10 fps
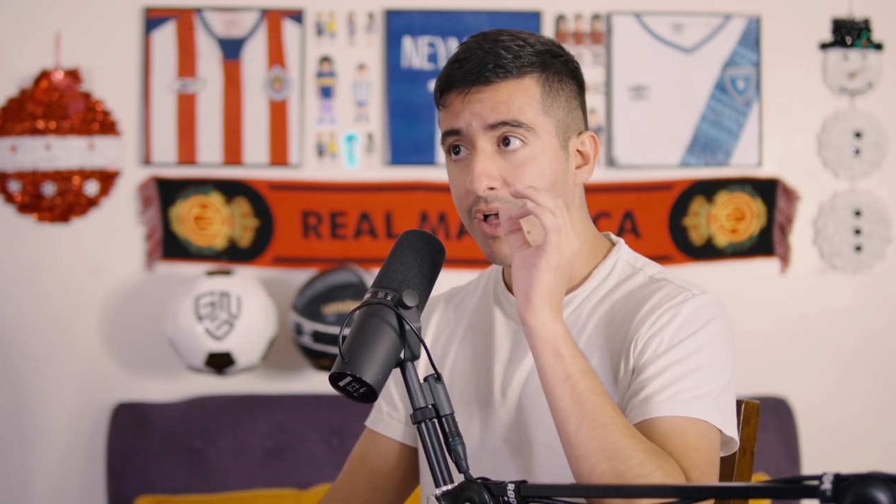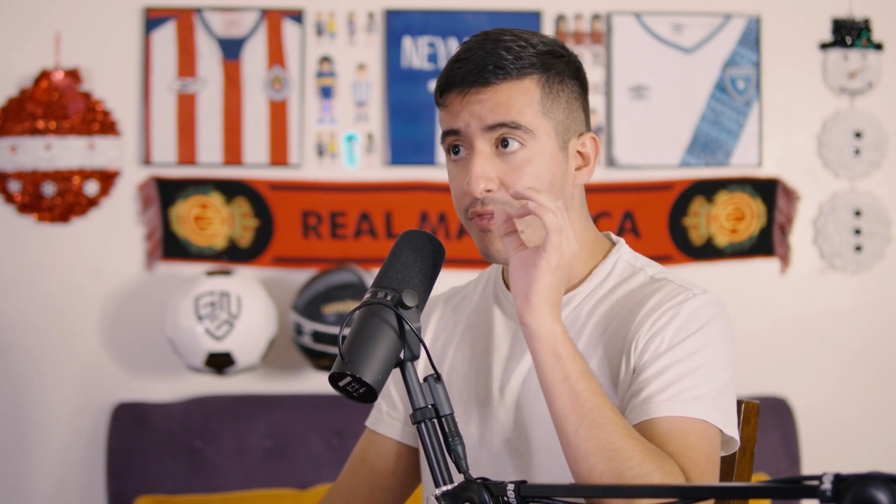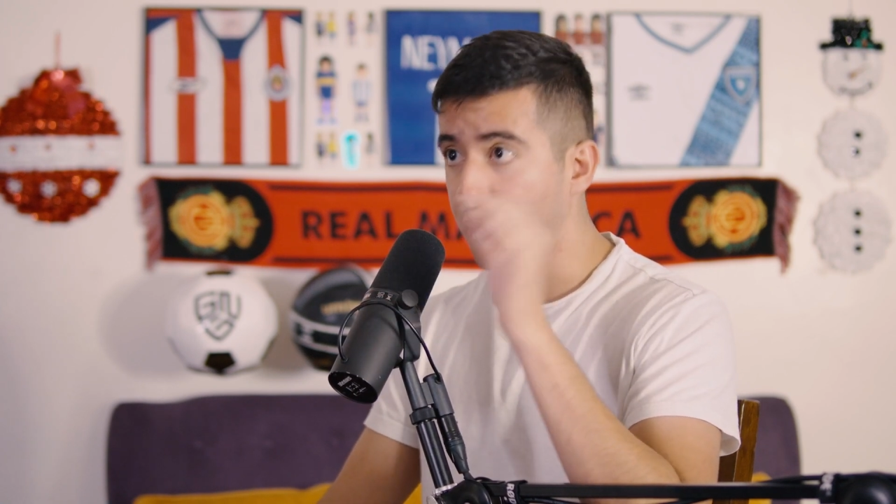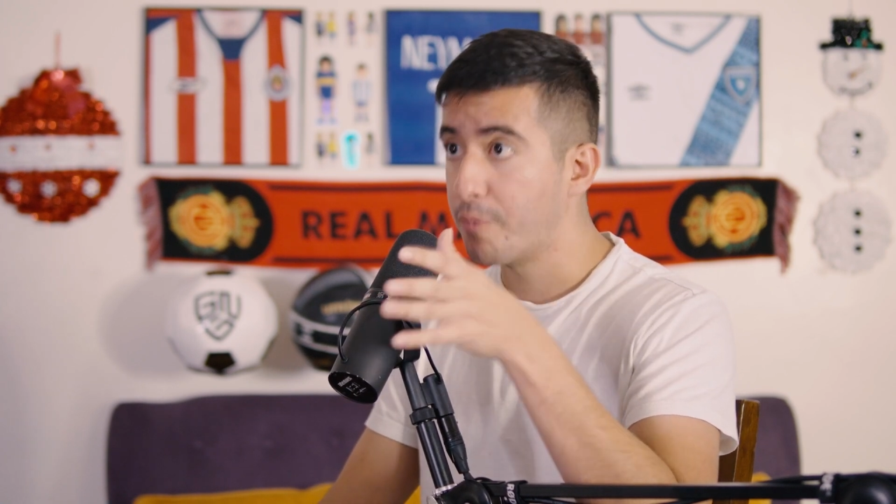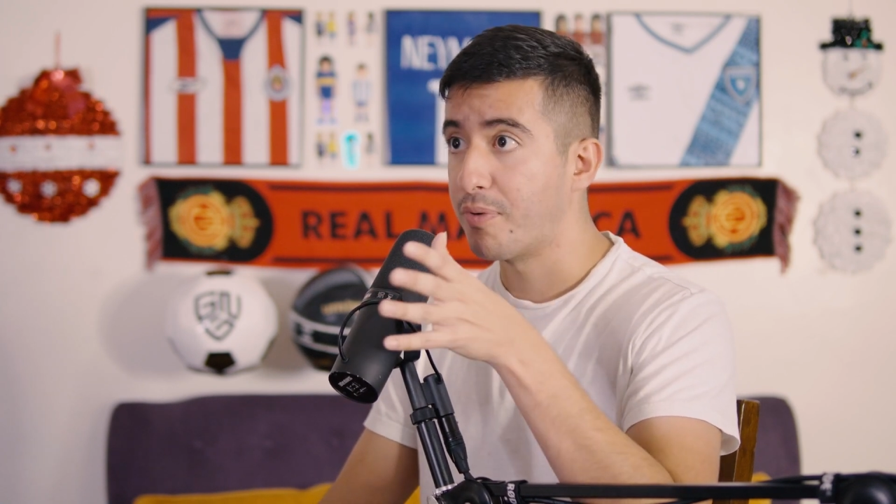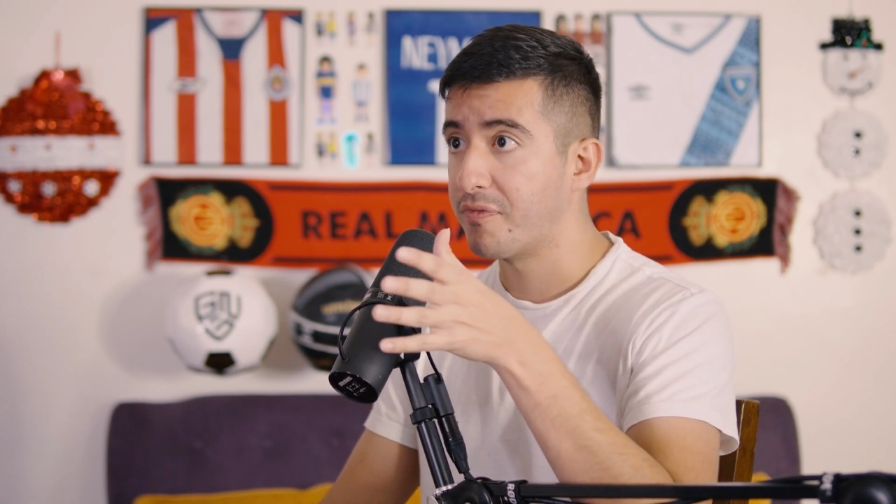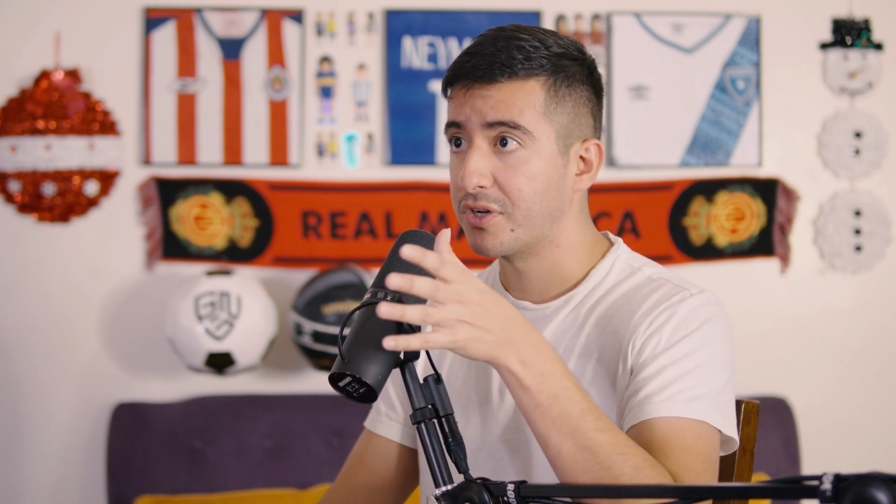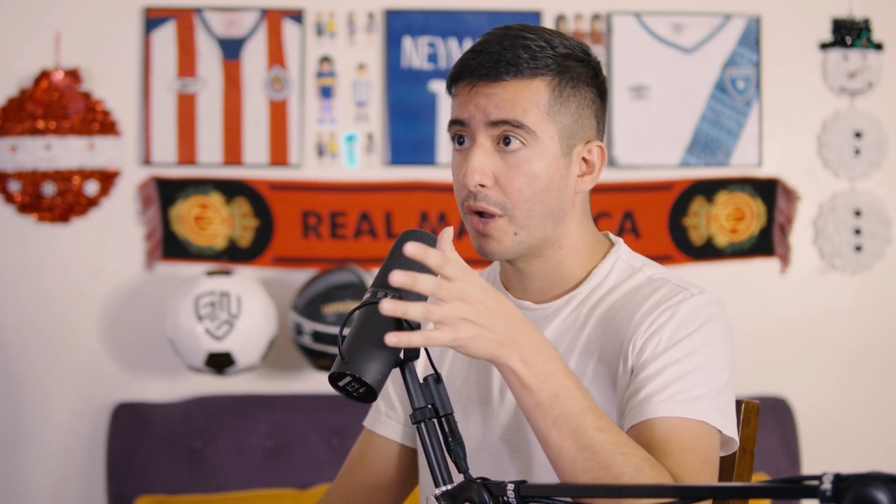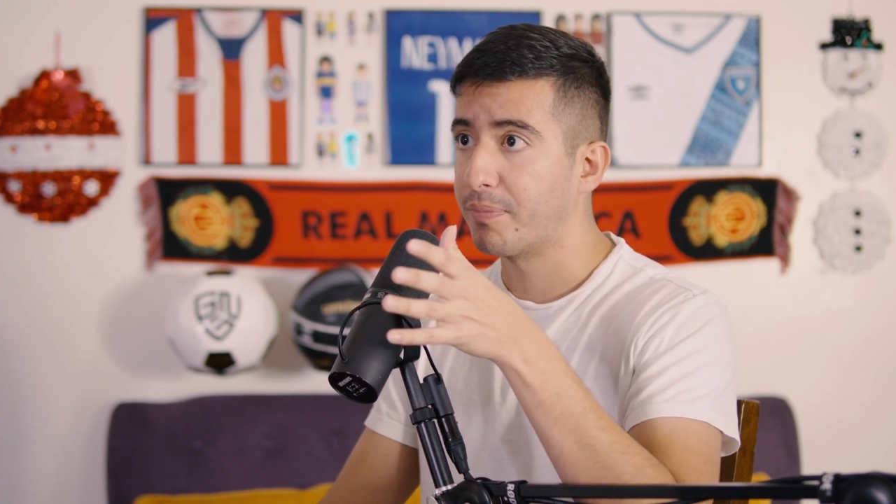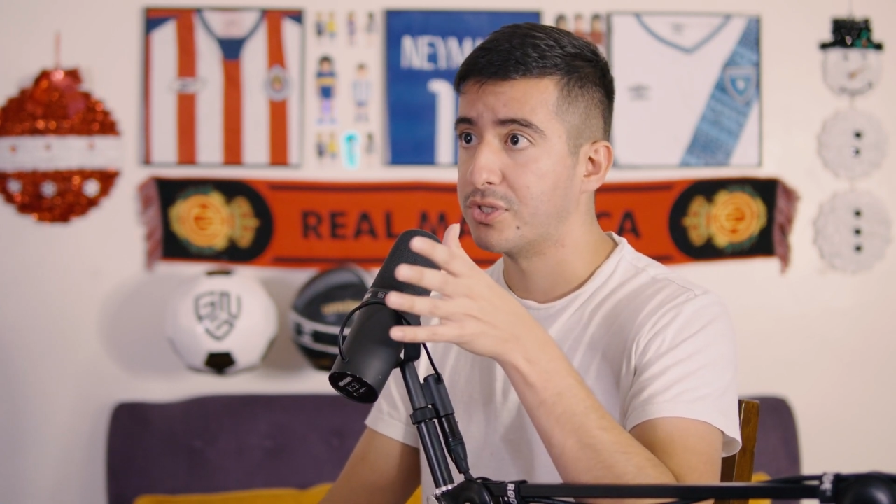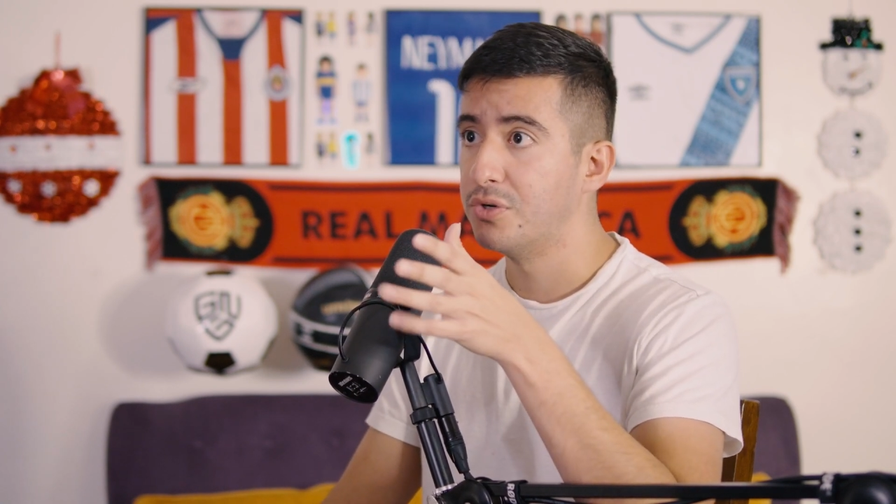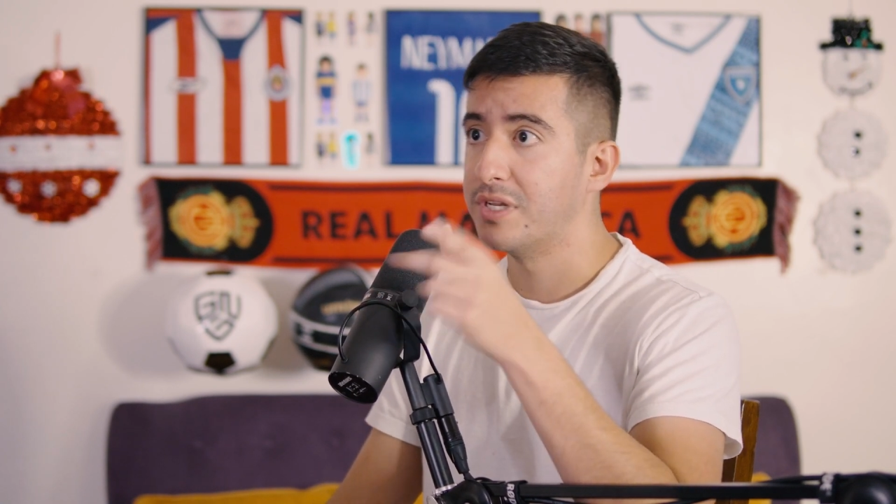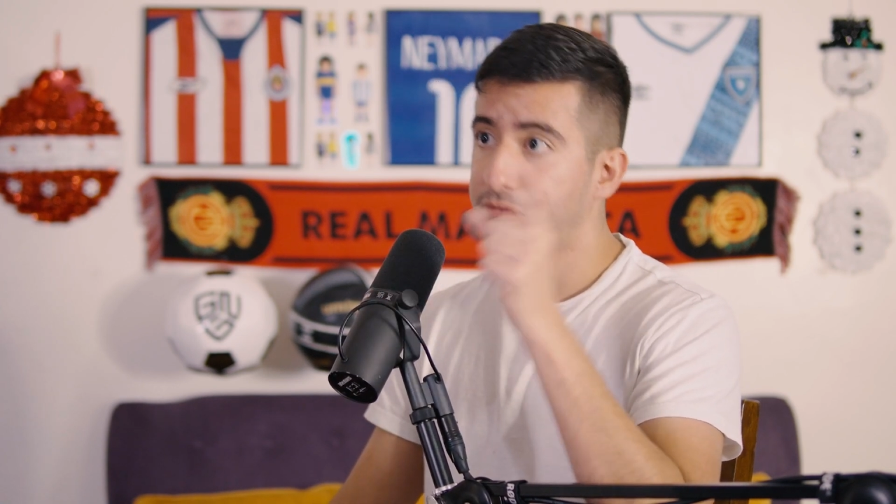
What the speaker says: their perfect opportunity.